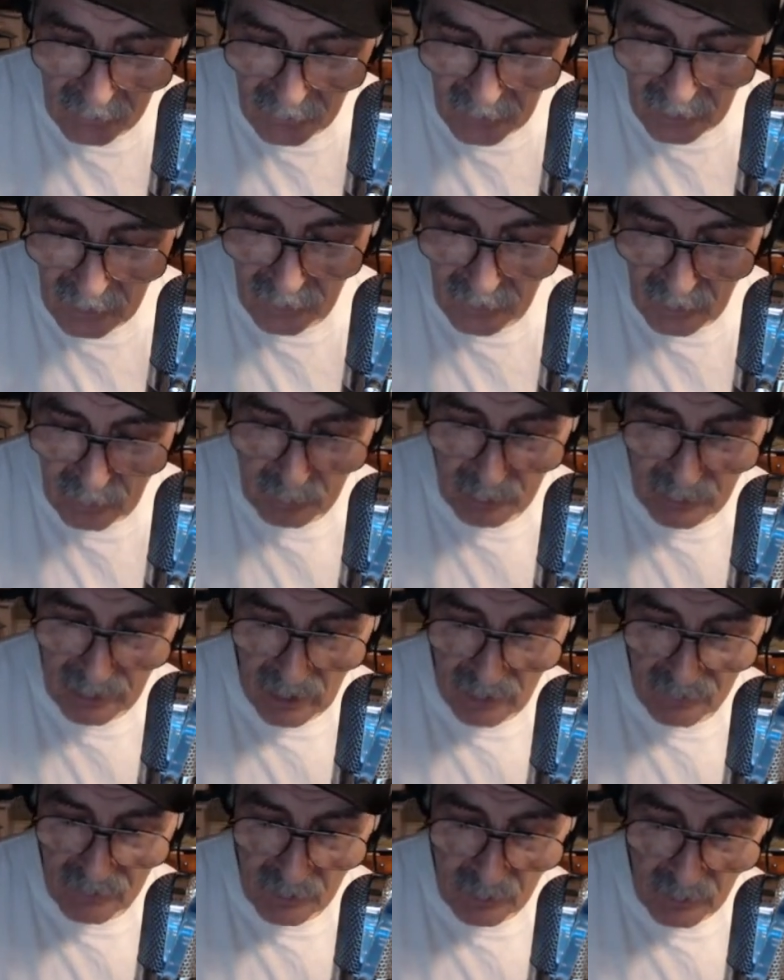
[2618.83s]
what
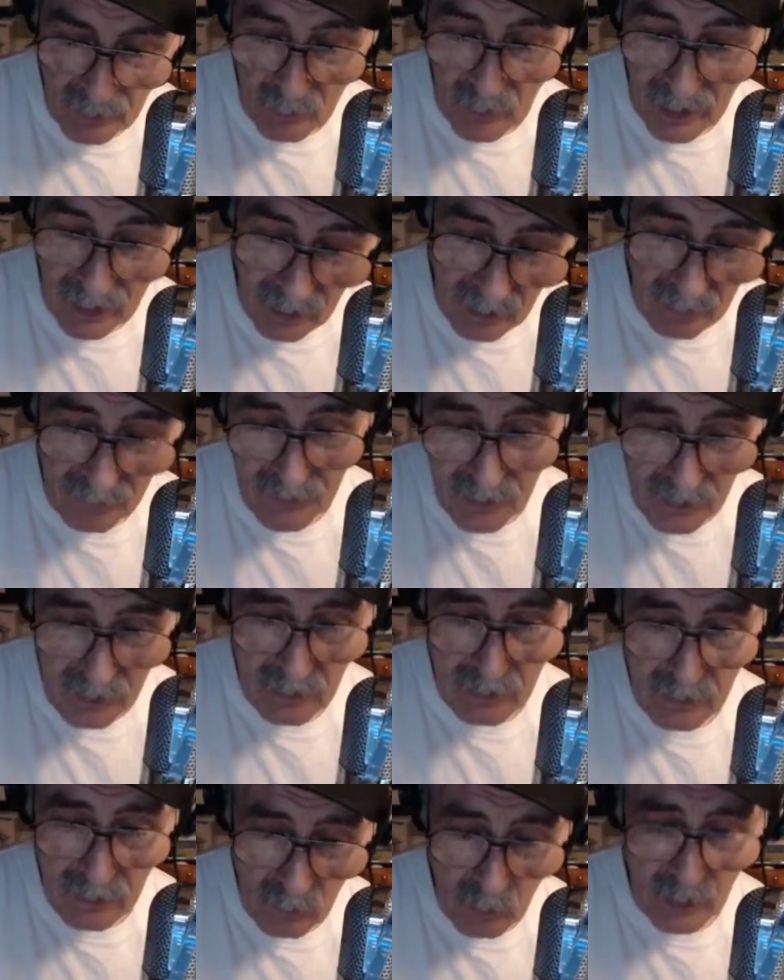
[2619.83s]

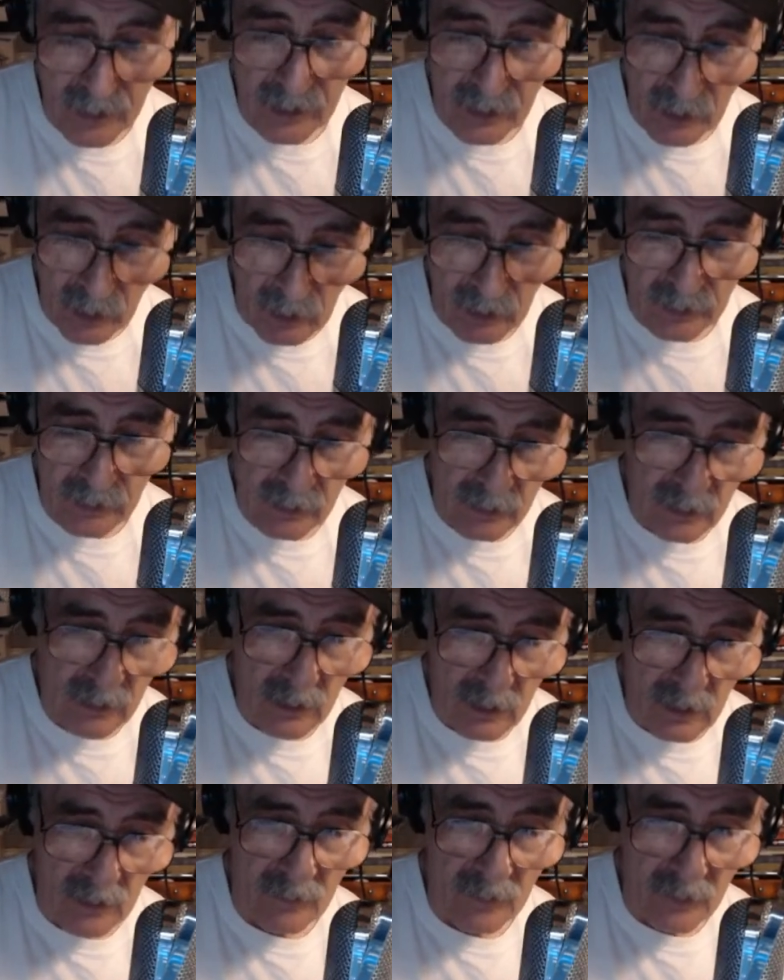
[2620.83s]
do you call it?
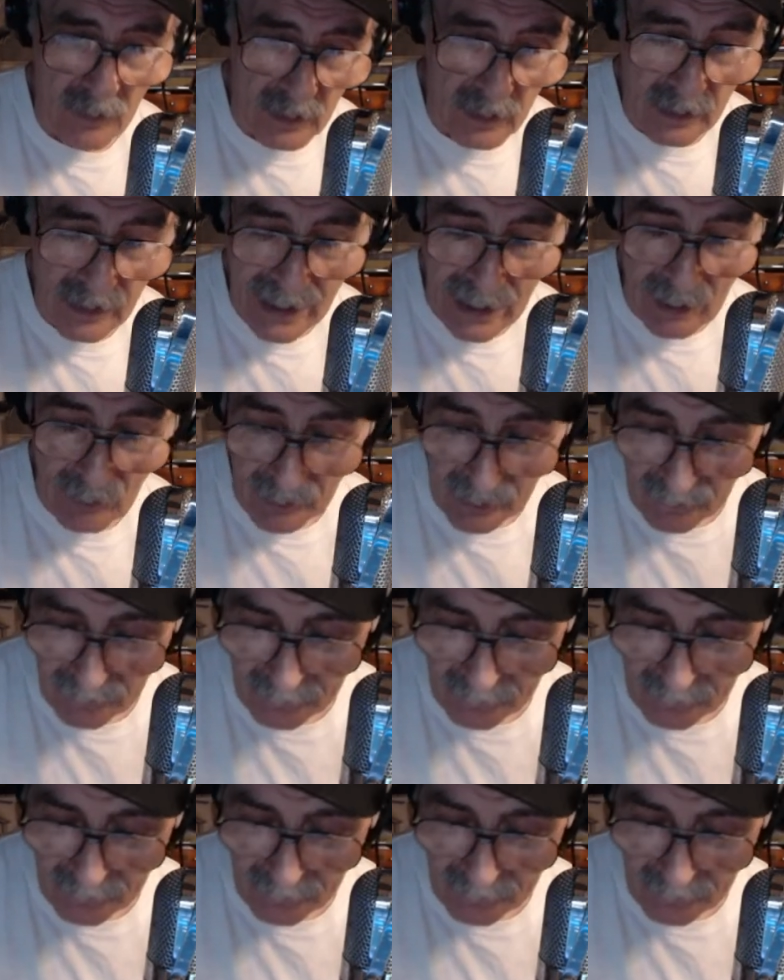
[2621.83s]
Of the county?